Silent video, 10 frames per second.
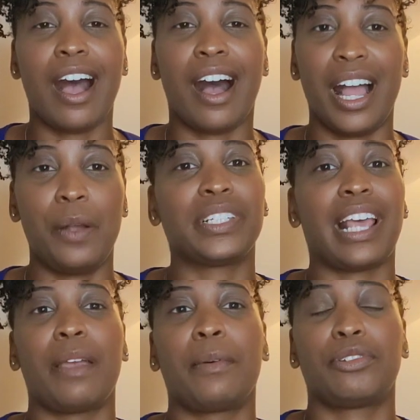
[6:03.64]
I was
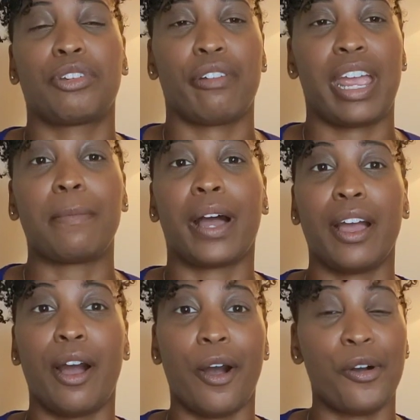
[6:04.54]
able to create my
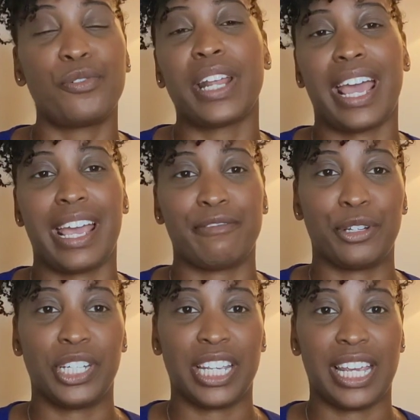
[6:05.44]
own hair
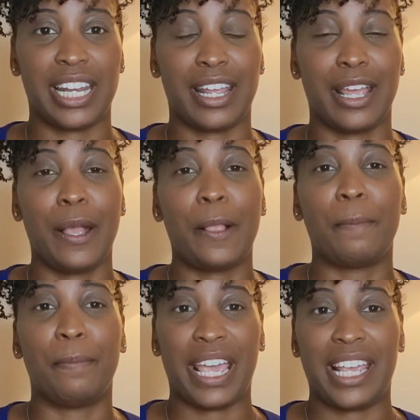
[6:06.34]
routine
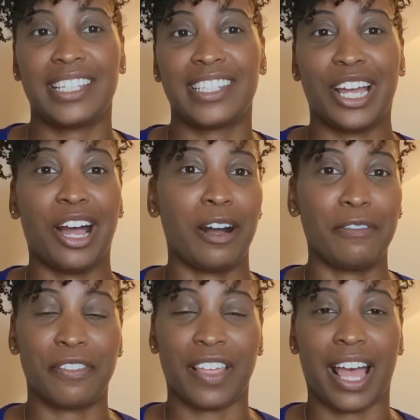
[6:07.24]
based off
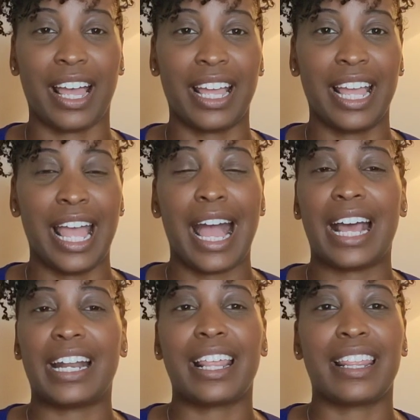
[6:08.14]
that.
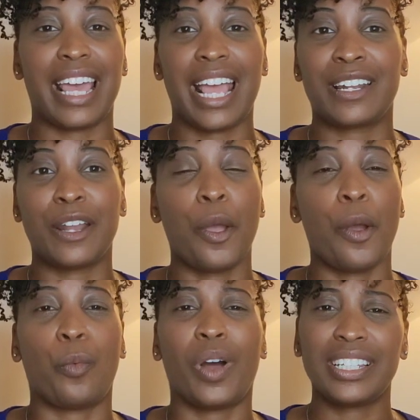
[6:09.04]
And I then,
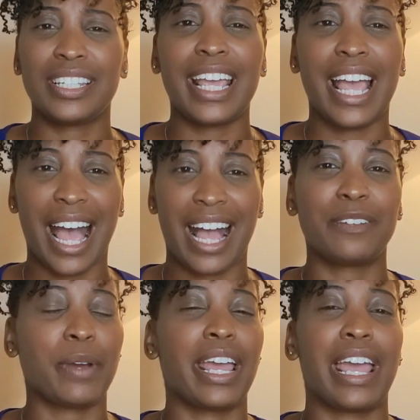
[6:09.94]
once I had
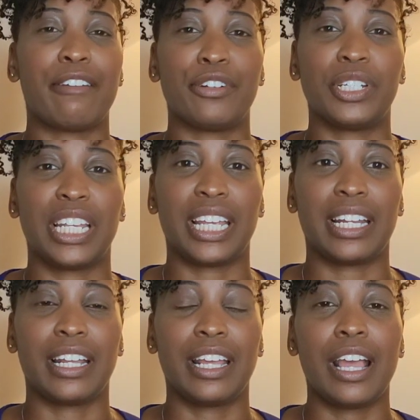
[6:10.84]
my hair routine,
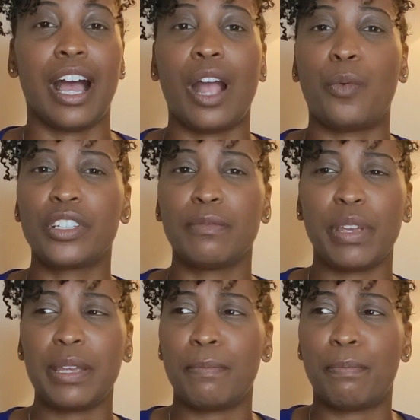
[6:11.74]
I wasn't
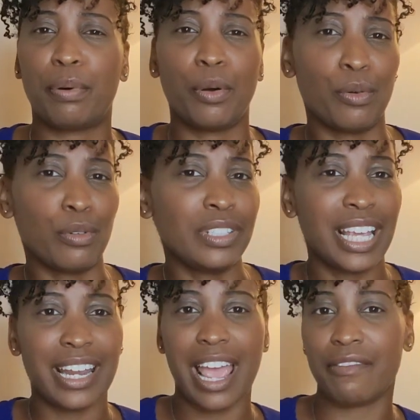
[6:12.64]
being pulled
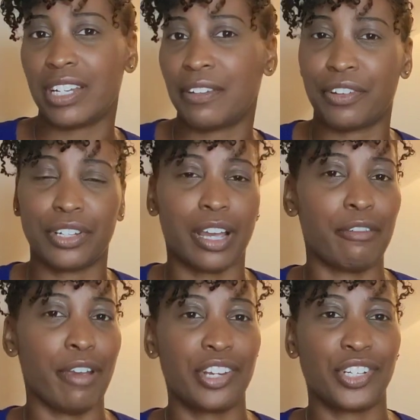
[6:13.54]
in every different
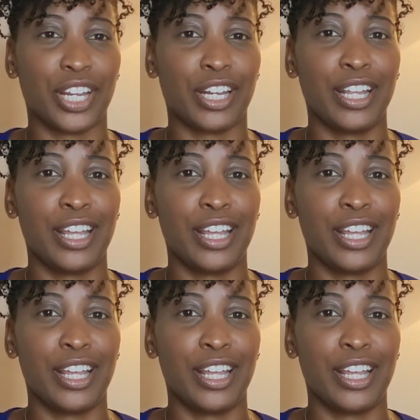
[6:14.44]
direction.